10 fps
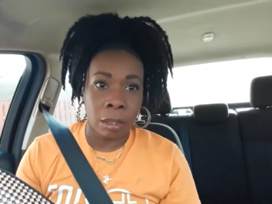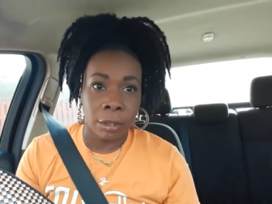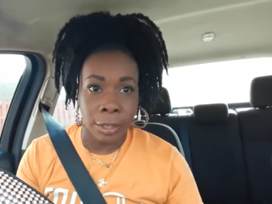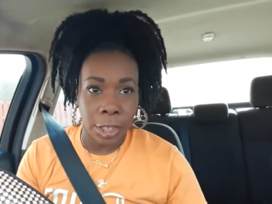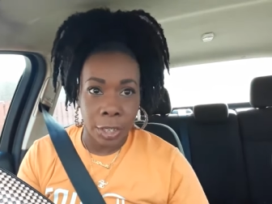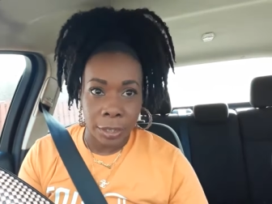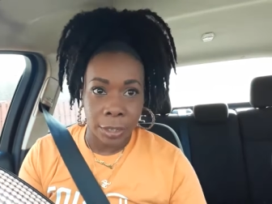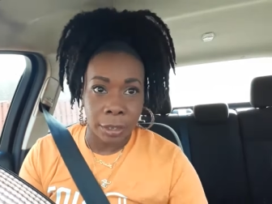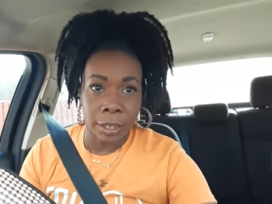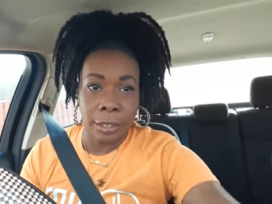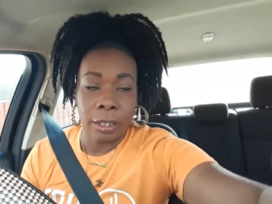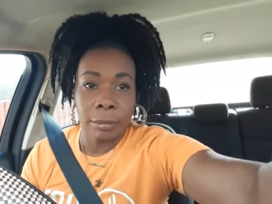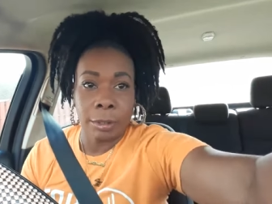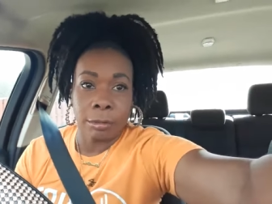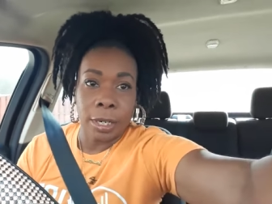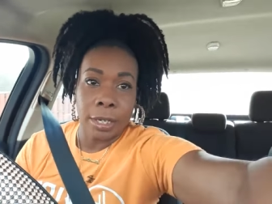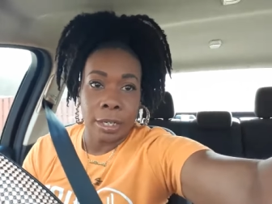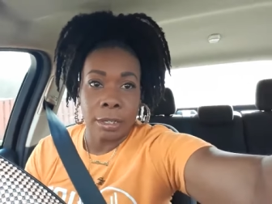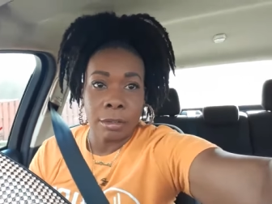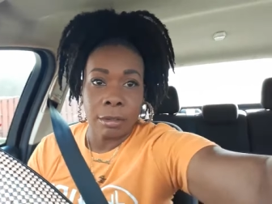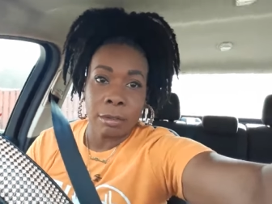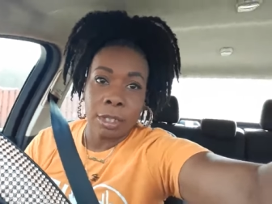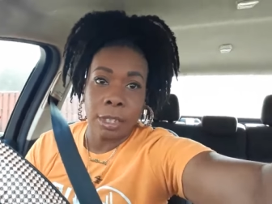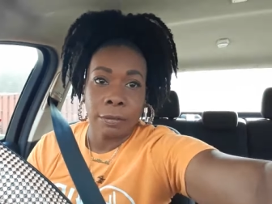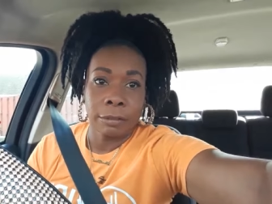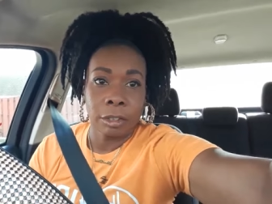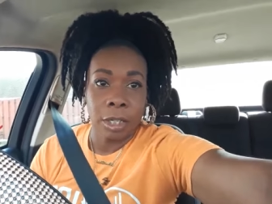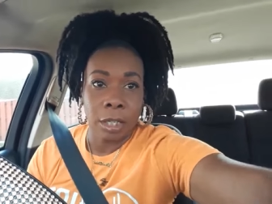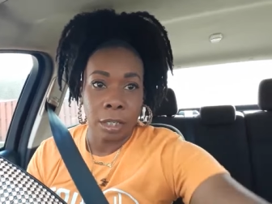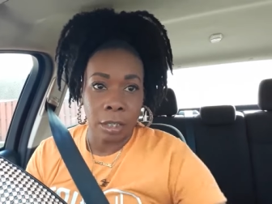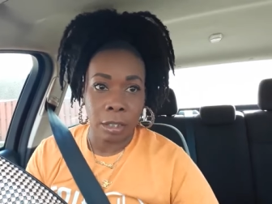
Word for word: It's hard to like keep the right angle because I feel like